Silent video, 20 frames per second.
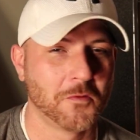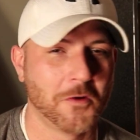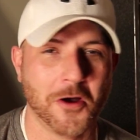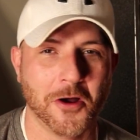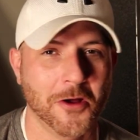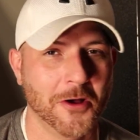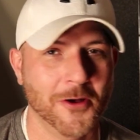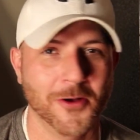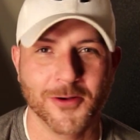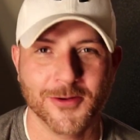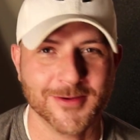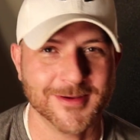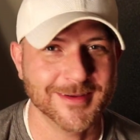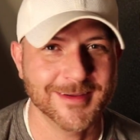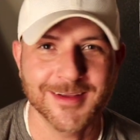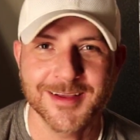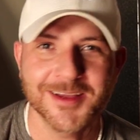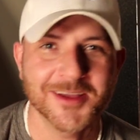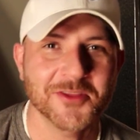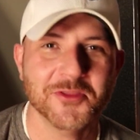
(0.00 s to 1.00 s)
Wrong.
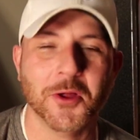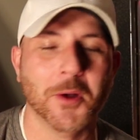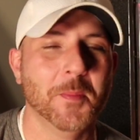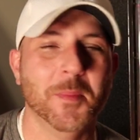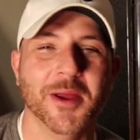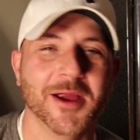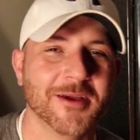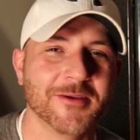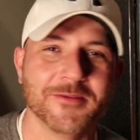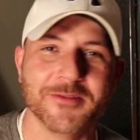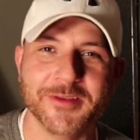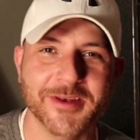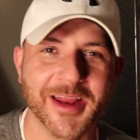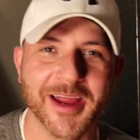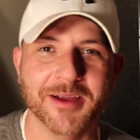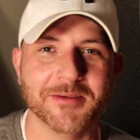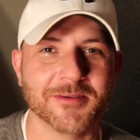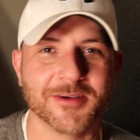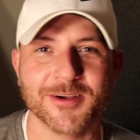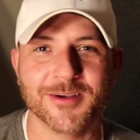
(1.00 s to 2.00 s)
They're bigger than
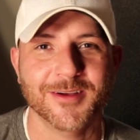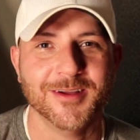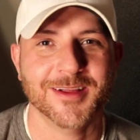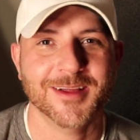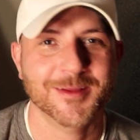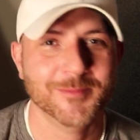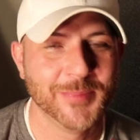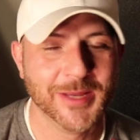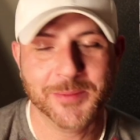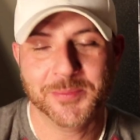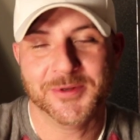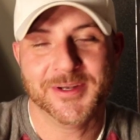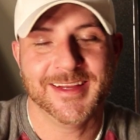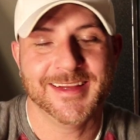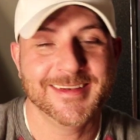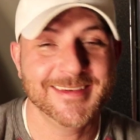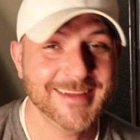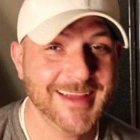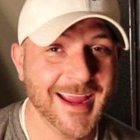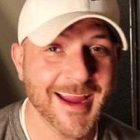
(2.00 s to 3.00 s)
ever. People
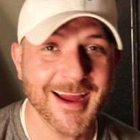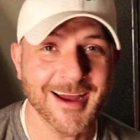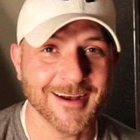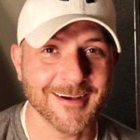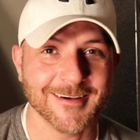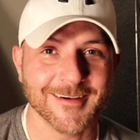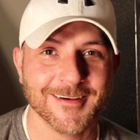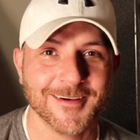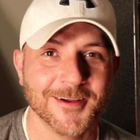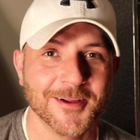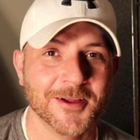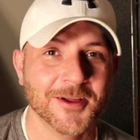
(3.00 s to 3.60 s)
didn't care.